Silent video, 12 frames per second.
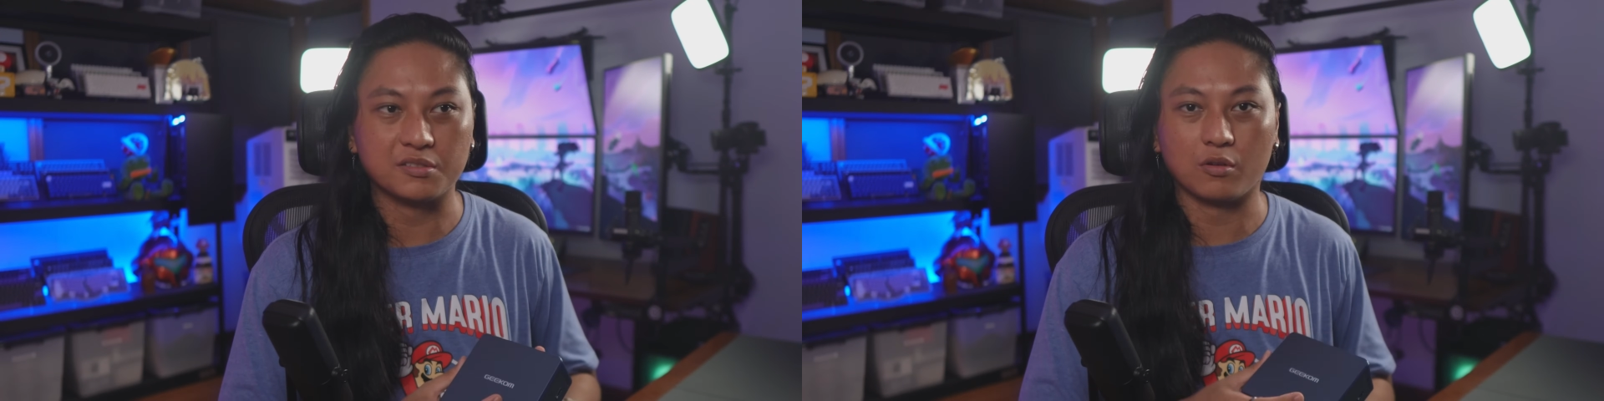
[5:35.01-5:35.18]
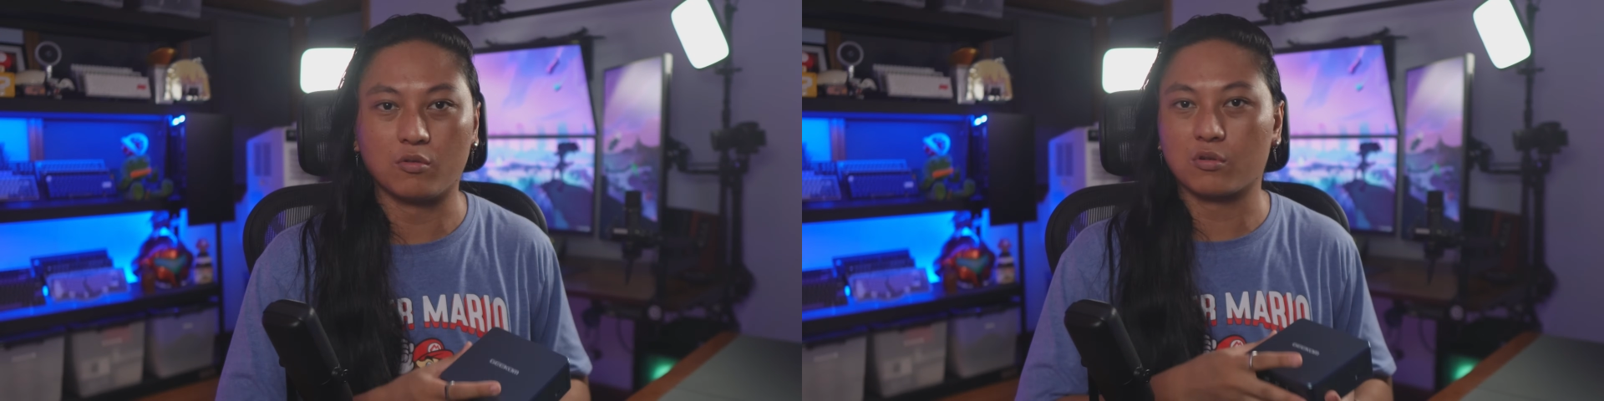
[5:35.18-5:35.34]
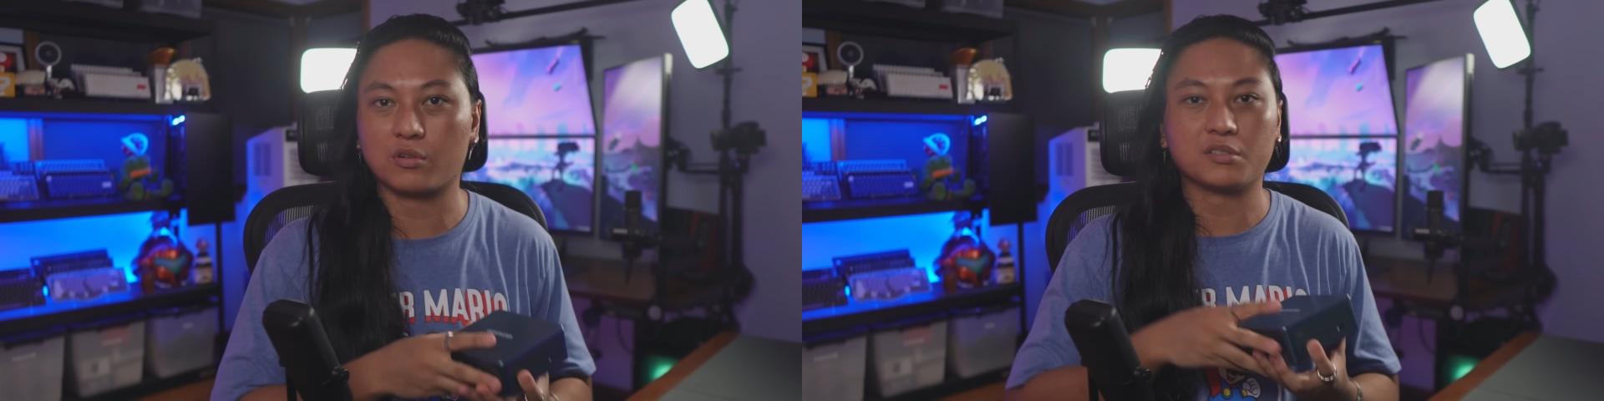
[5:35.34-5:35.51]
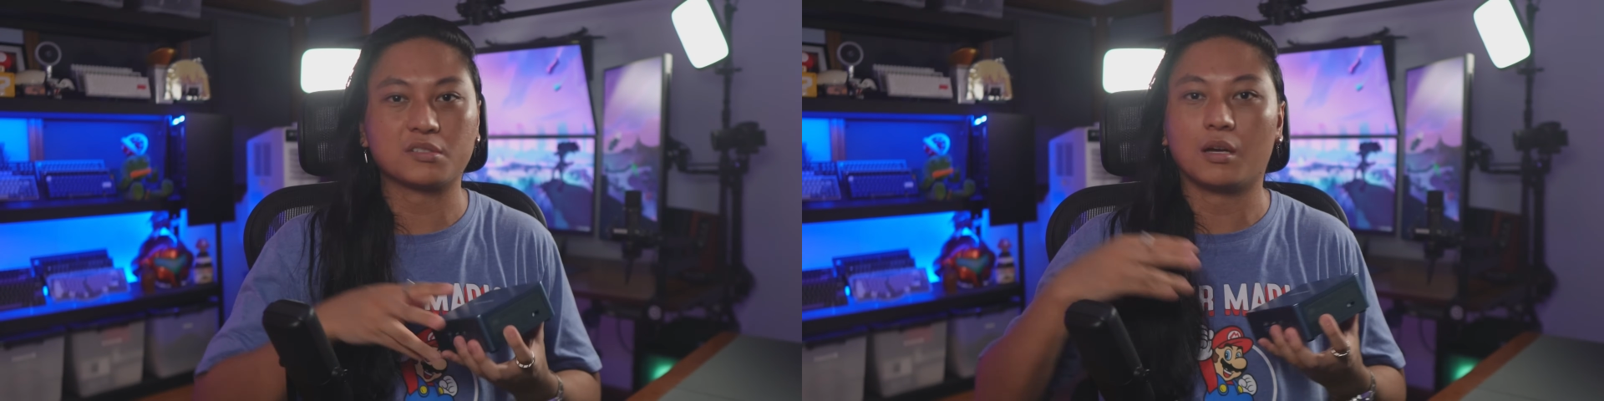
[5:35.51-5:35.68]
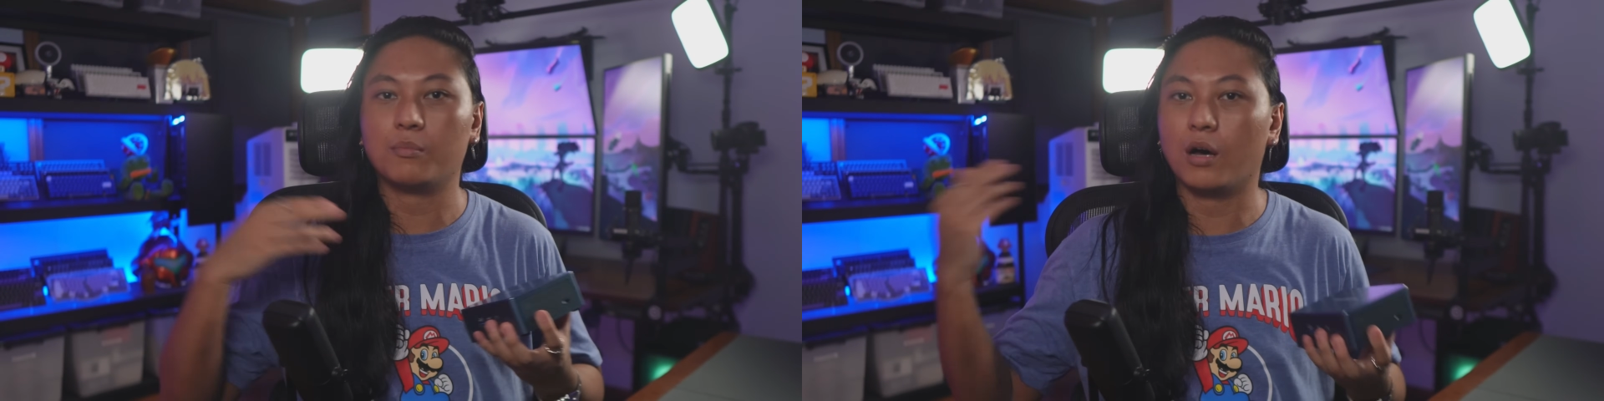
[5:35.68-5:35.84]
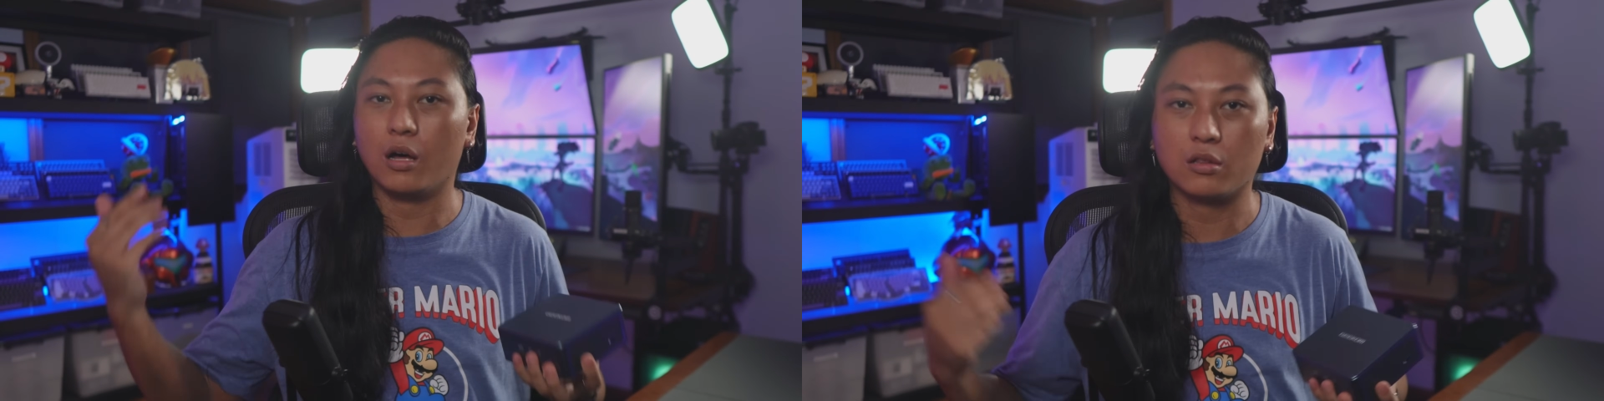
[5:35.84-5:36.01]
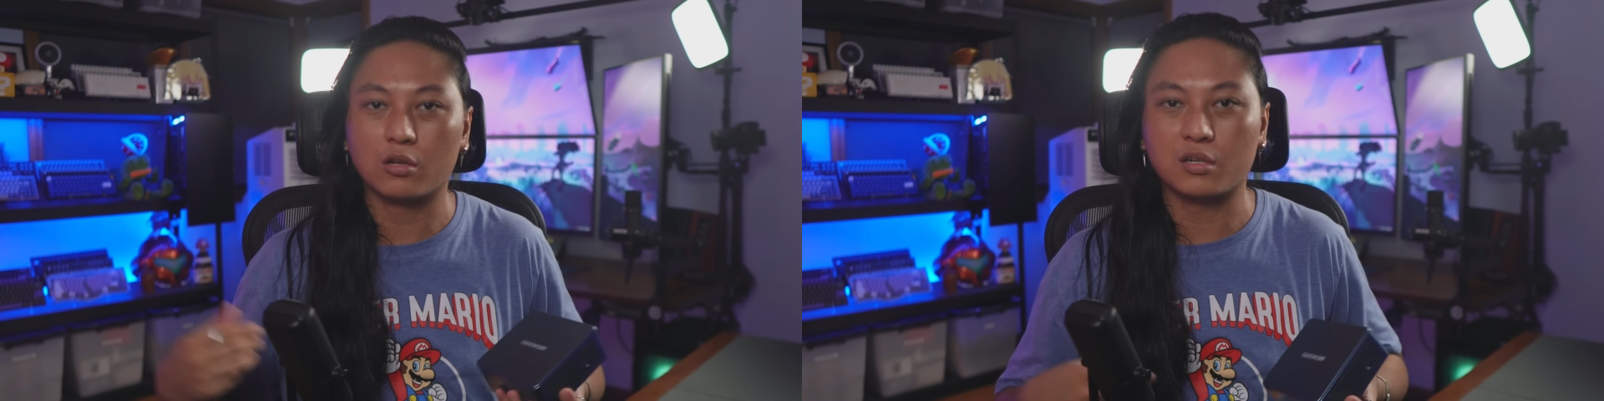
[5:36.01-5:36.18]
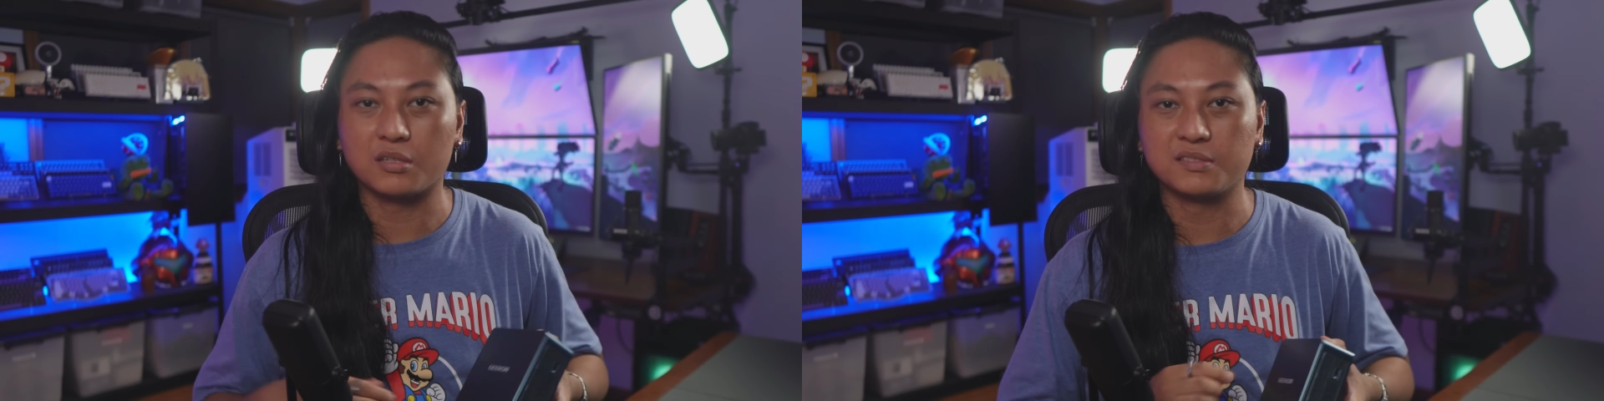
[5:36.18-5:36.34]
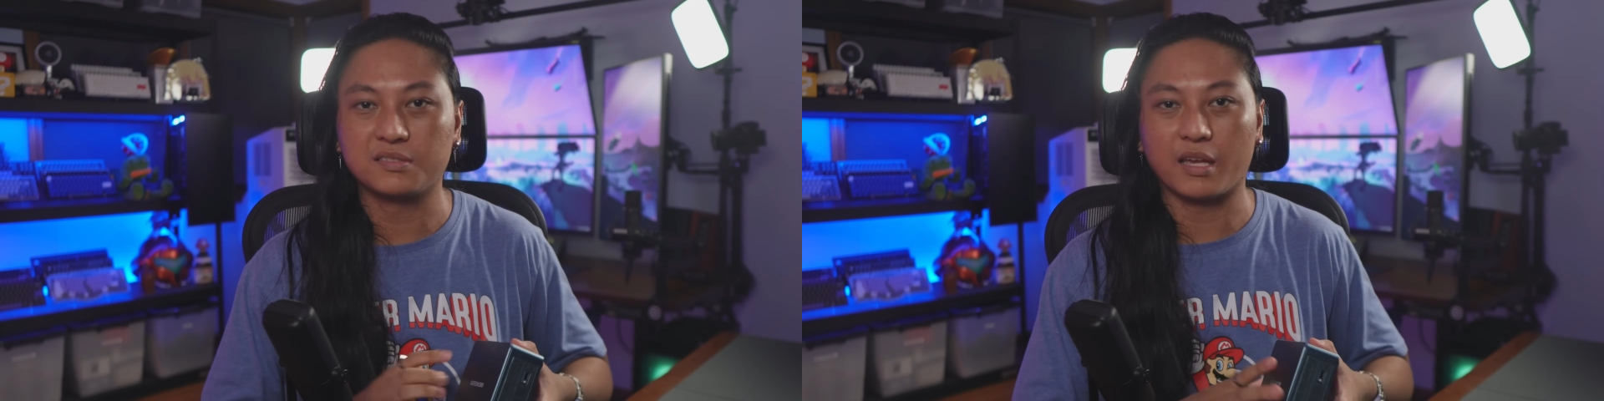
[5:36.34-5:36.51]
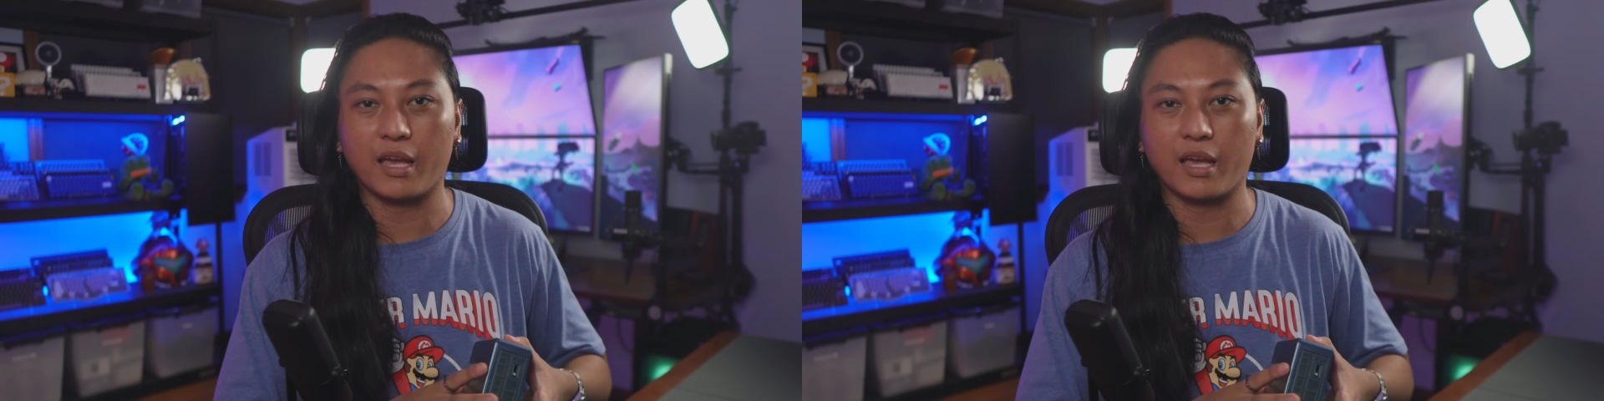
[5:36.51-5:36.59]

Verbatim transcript: or some alerts,